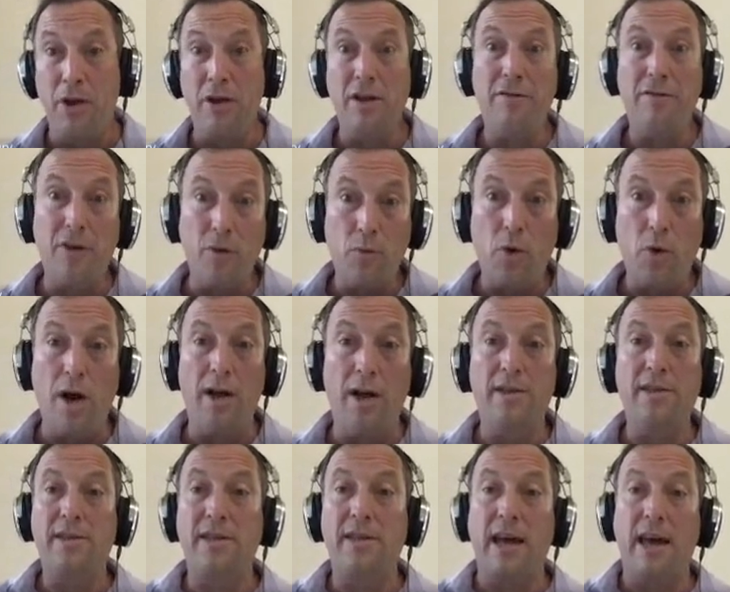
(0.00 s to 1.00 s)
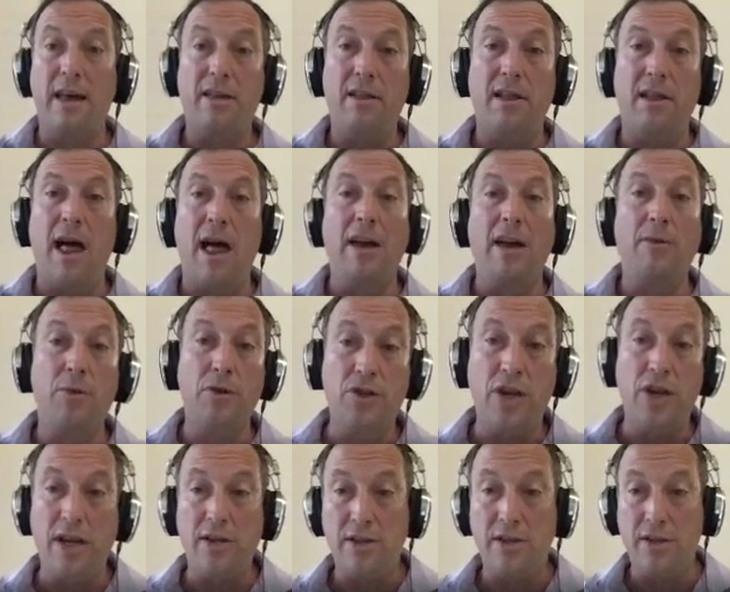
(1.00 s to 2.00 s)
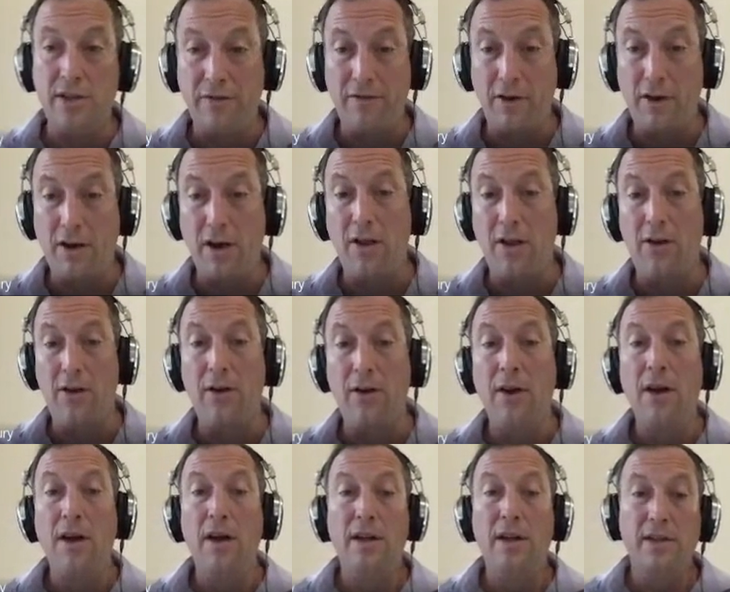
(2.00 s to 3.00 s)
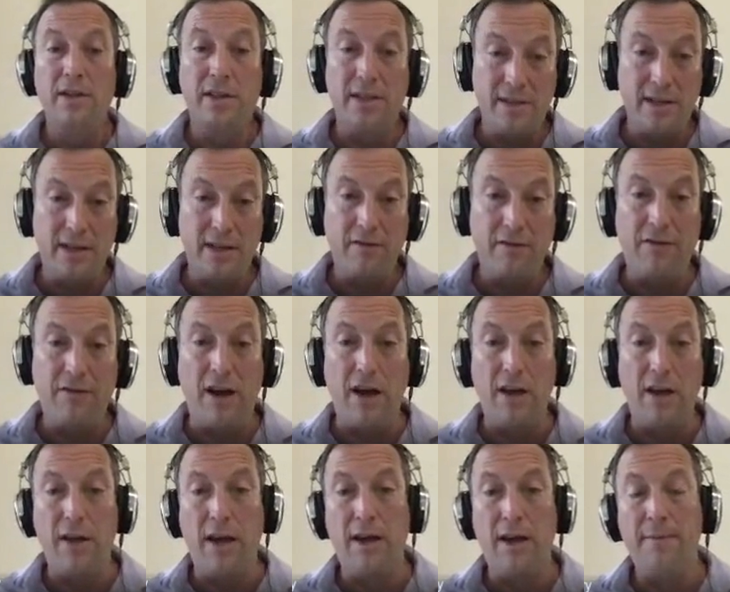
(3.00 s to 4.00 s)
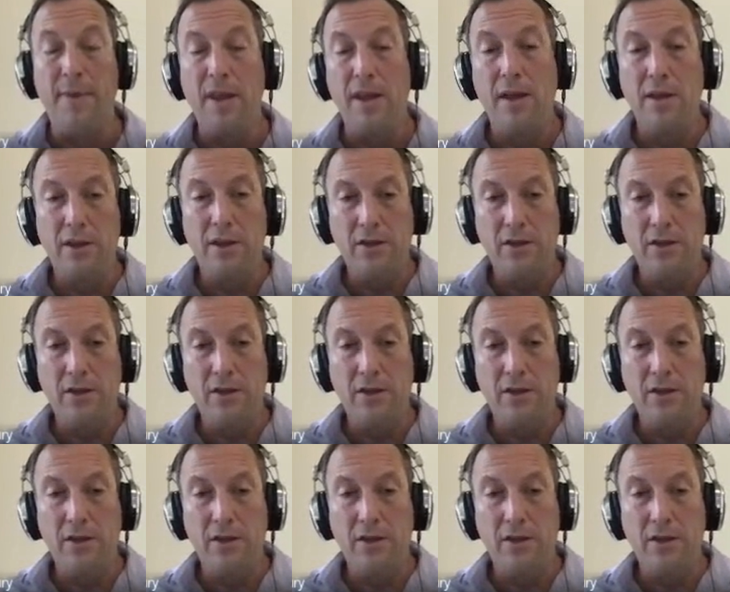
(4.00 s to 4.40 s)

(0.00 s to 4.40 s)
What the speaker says: But if it was, that line would change a different color to signify that.